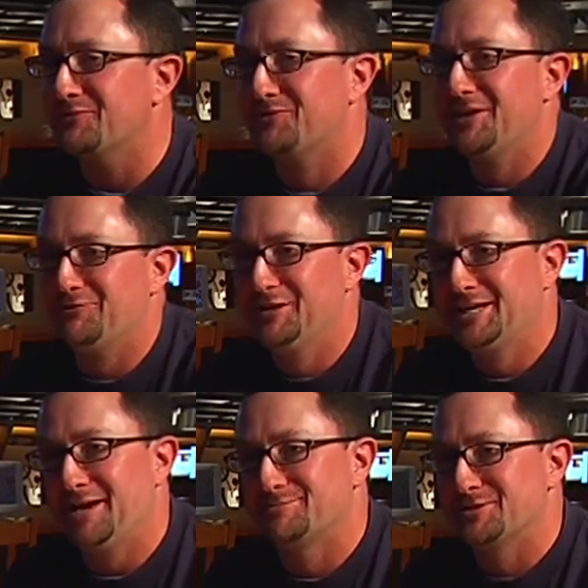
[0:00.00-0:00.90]
For that
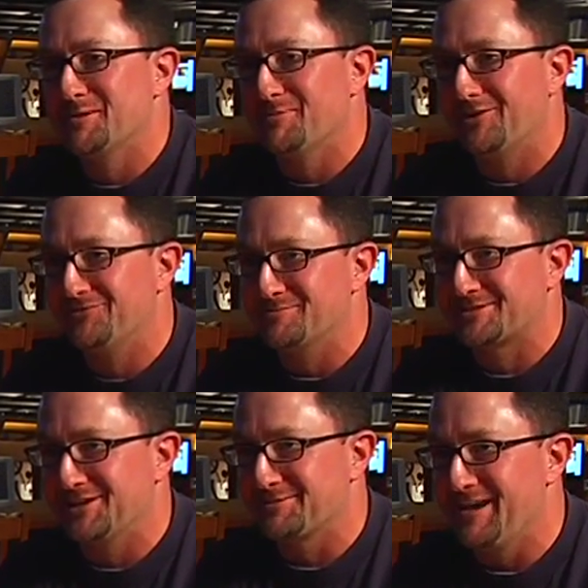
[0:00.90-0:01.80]
recap, Jimmy Martin from
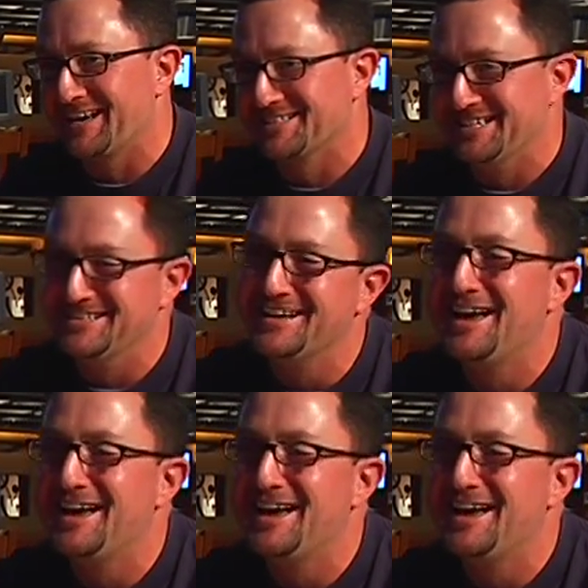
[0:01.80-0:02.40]
SLUG Magazine.